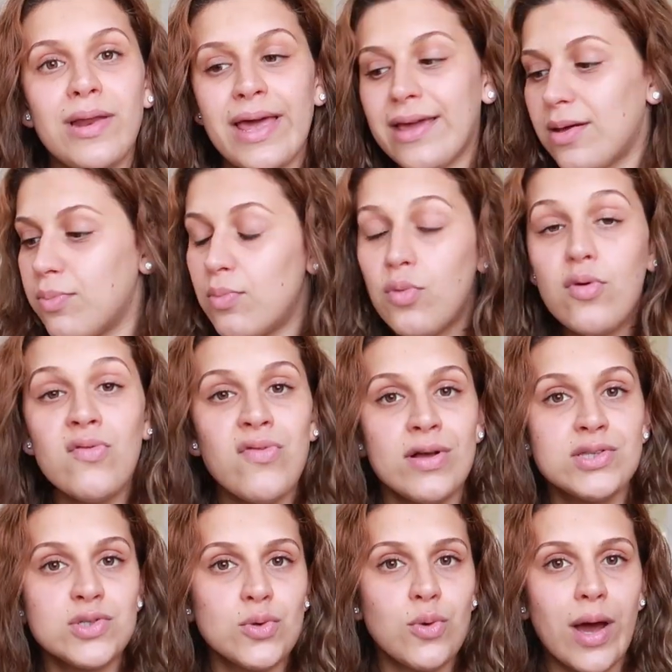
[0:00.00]
like move
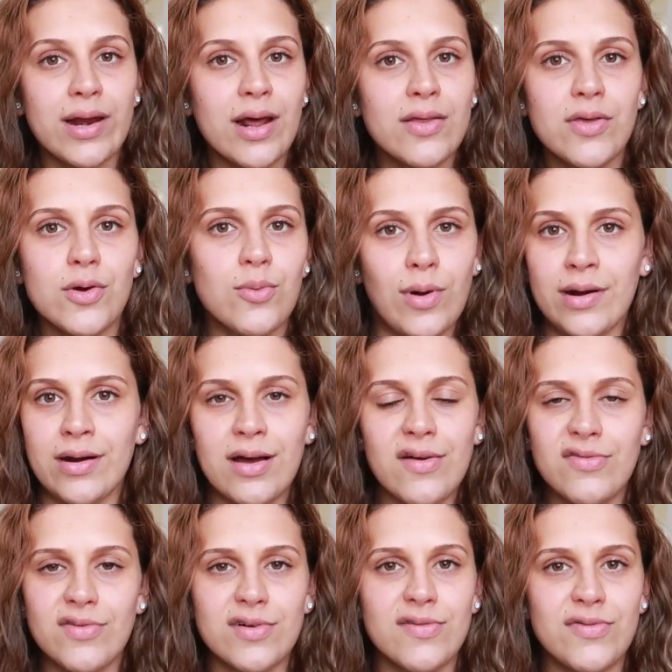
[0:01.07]
on to another one
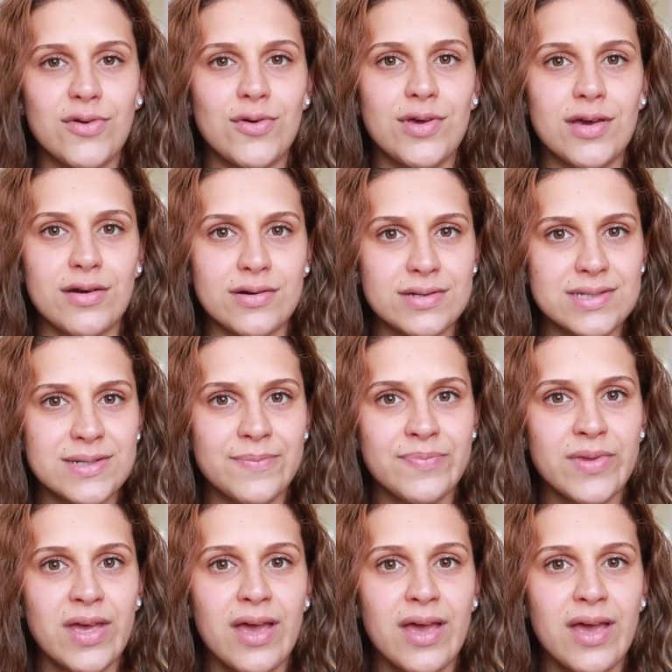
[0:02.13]
after a few years.